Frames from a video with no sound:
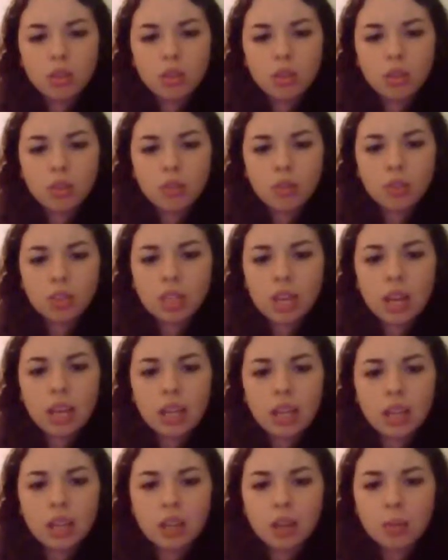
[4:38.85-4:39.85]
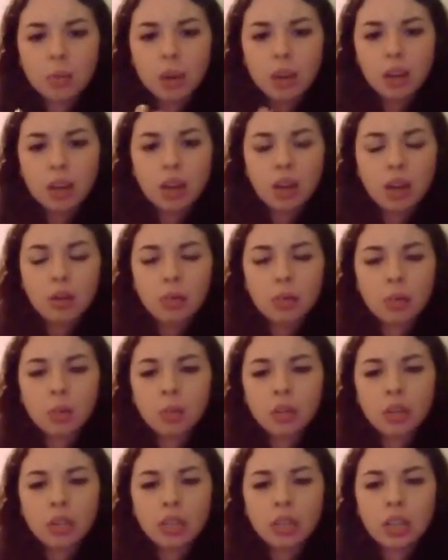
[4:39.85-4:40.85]
If you're signing it might kind of be
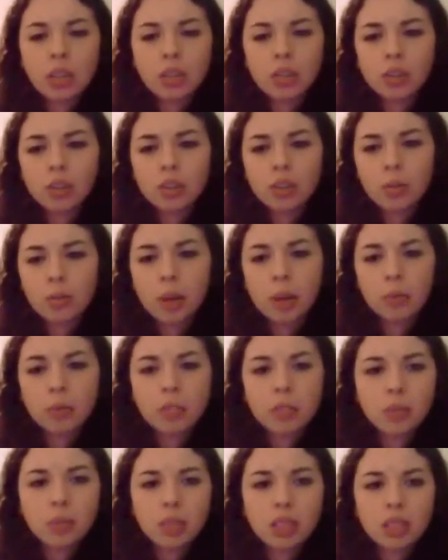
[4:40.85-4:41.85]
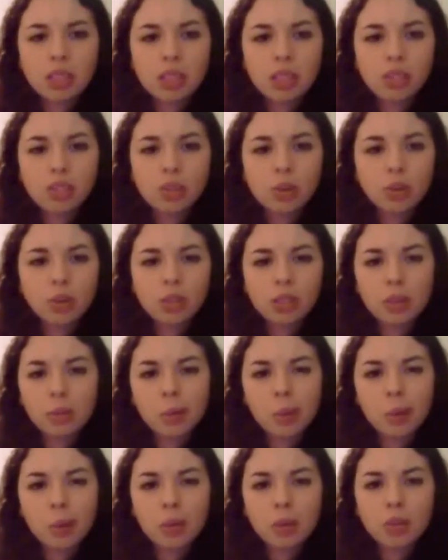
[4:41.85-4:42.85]
blurred together. There might be some inside jokes that
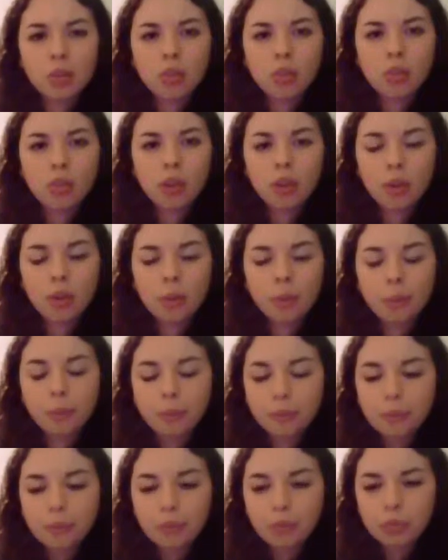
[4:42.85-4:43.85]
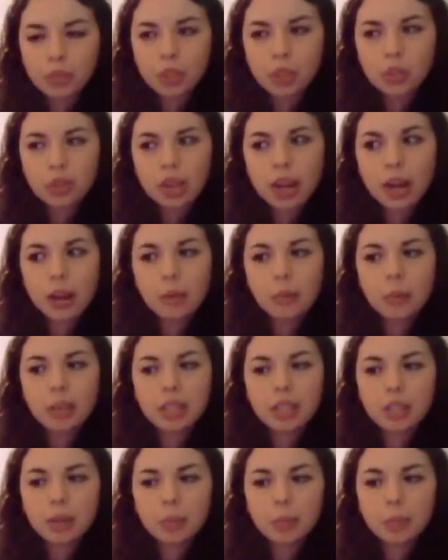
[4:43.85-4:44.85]
maybe you don't know, which kind of
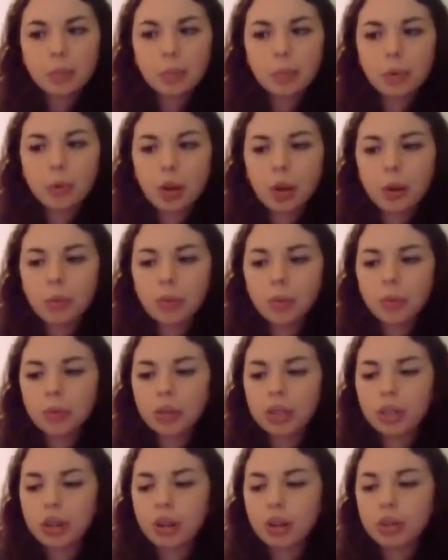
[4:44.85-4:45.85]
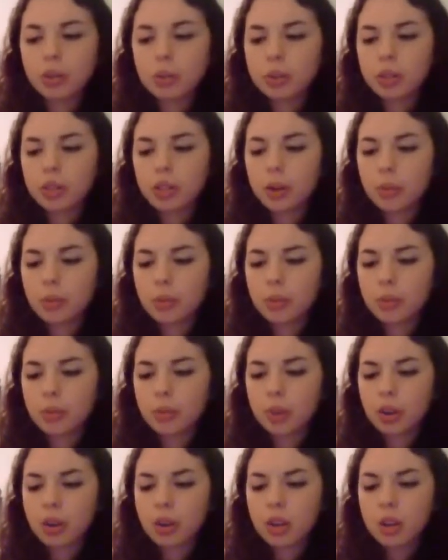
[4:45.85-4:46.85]
makes it probably really hard to interpret
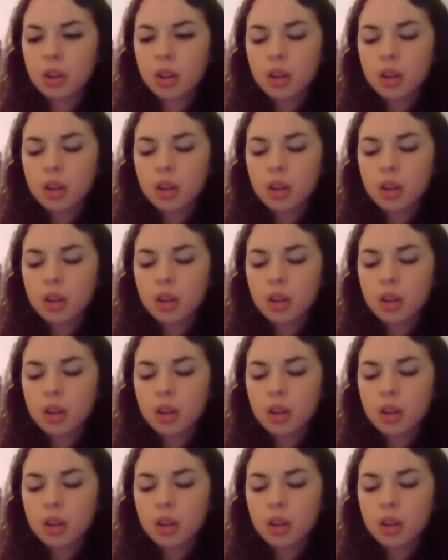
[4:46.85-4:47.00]
for.